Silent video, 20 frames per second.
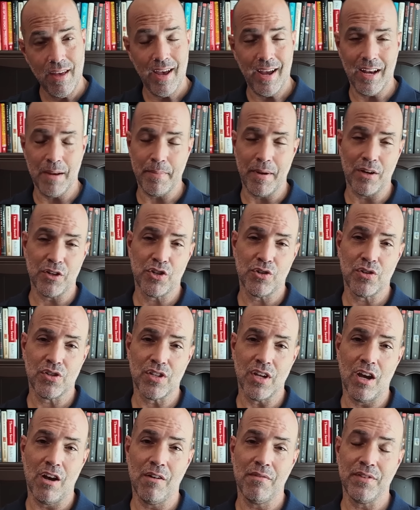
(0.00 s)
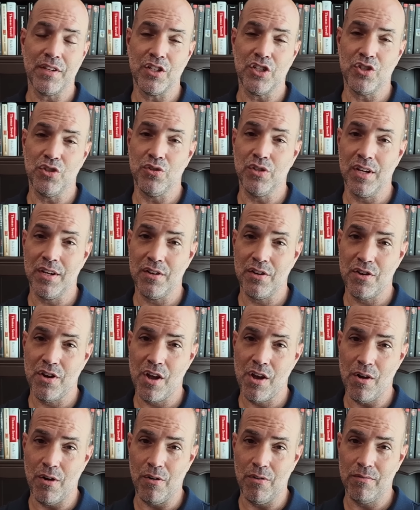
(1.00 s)
and about yourself that you didn't
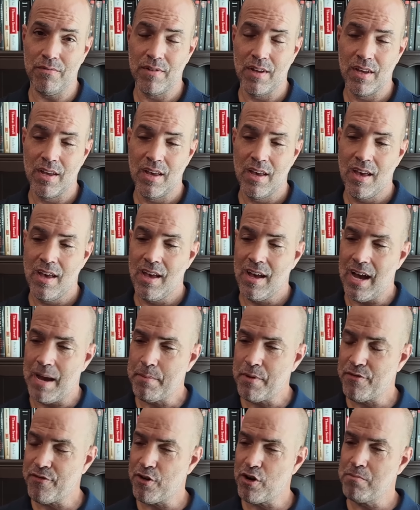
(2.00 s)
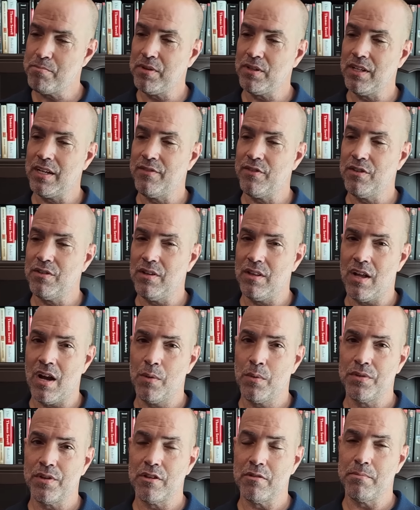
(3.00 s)
know i'm a firm believer along
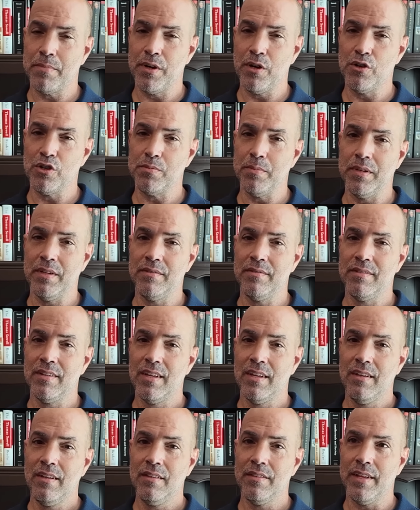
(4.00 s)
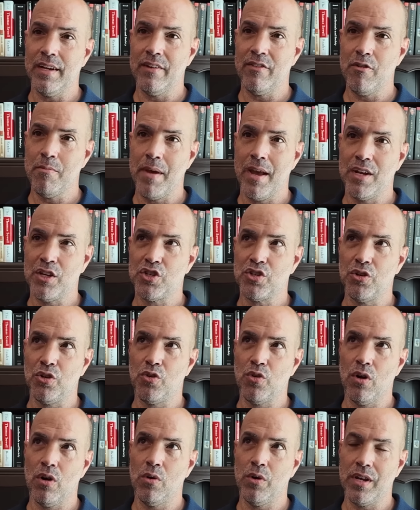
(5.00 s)
with other beardsmen that every man should
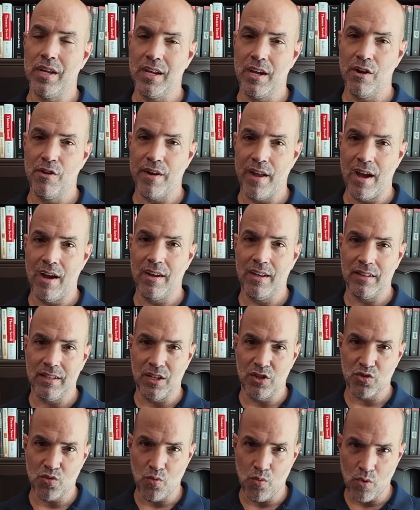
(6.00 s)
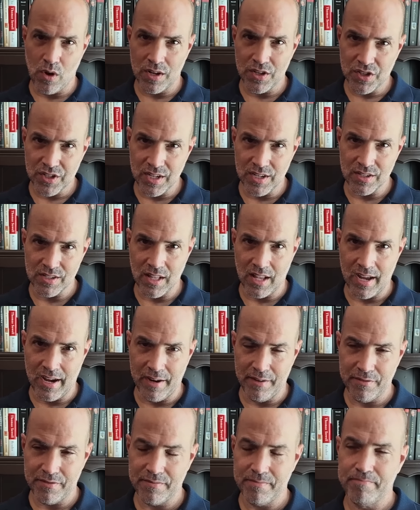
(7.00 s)
grow a beard out at least once in his
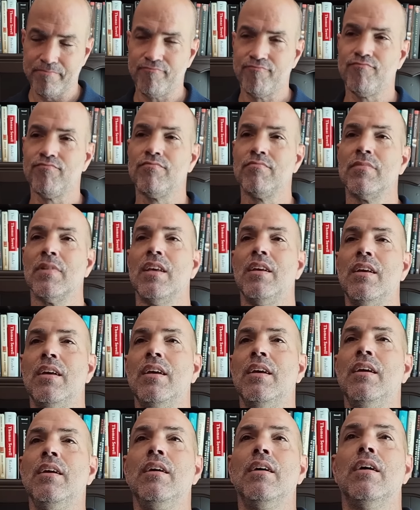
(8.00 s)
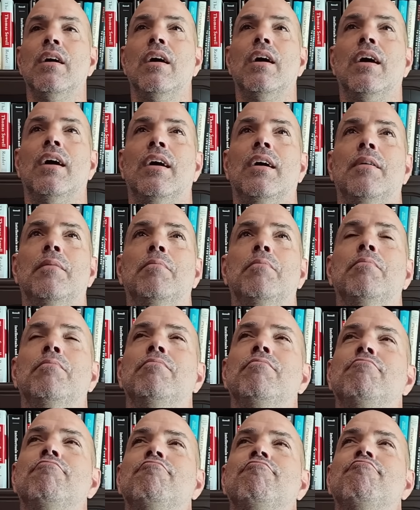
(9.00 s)
life um,
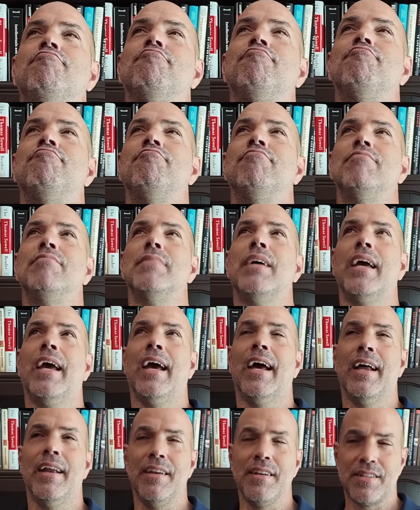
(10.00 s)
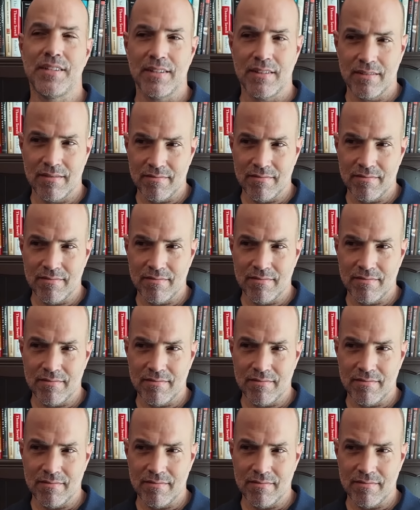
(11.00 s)
and